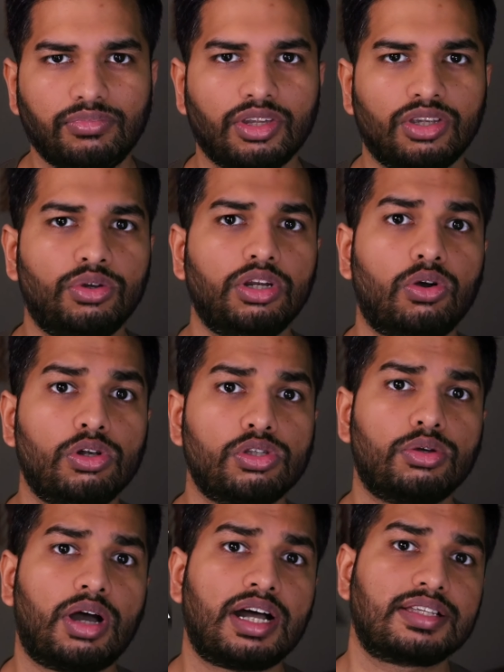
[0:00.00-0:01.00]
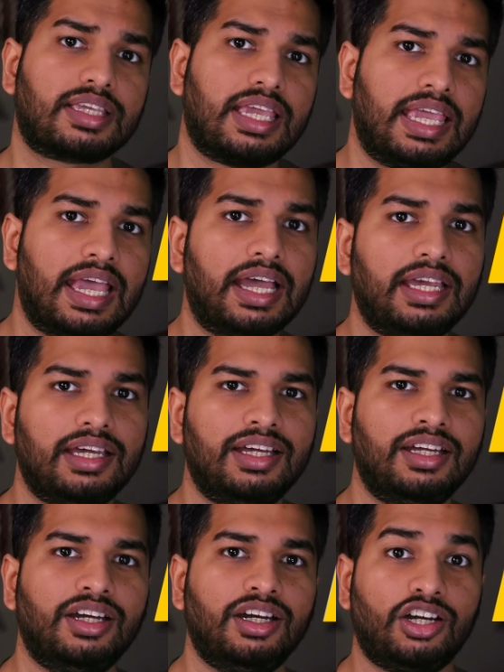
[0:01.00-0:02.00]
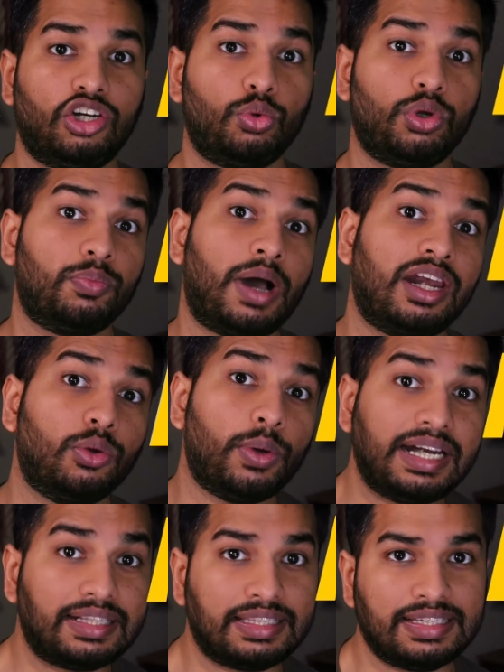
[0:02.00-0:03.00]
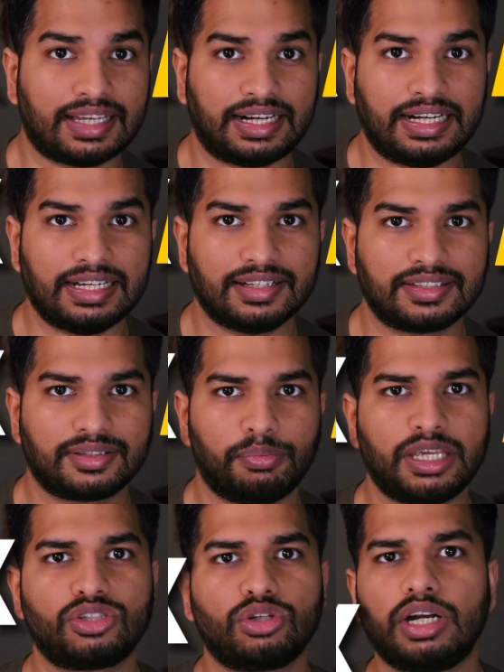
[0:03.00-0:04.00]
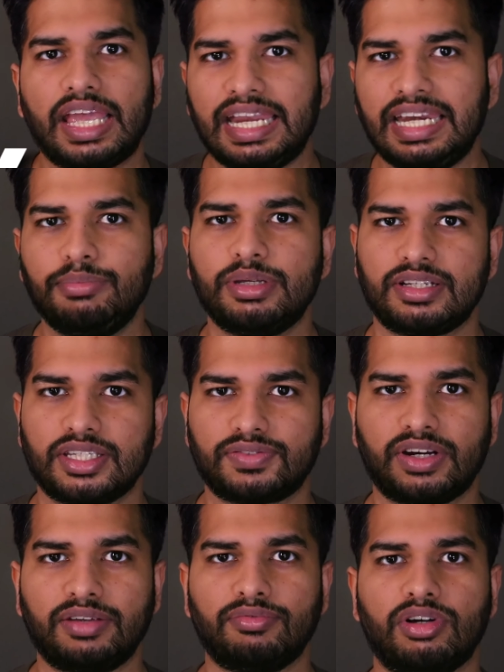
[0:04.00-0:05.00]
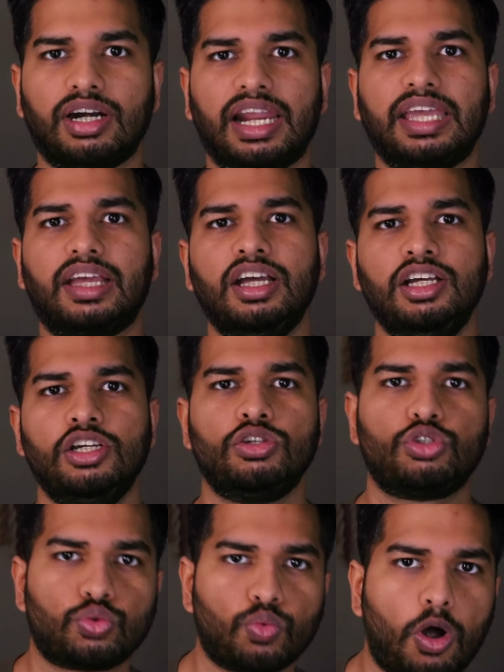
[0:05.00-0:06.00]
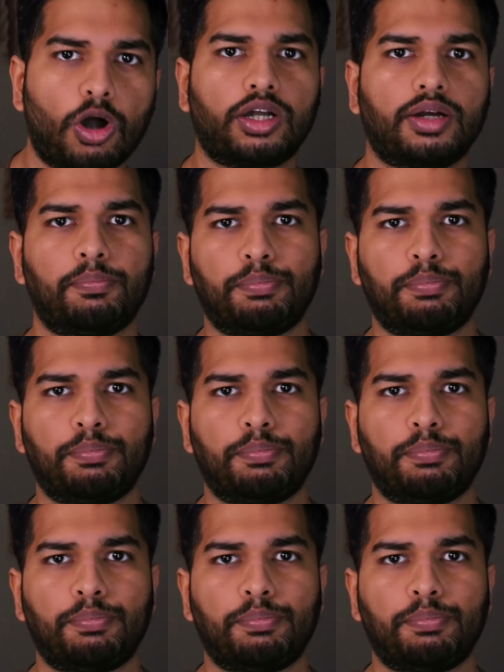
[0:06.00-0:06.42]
you can also ask AI to evaluate these ideas based on any business framework like SWOT,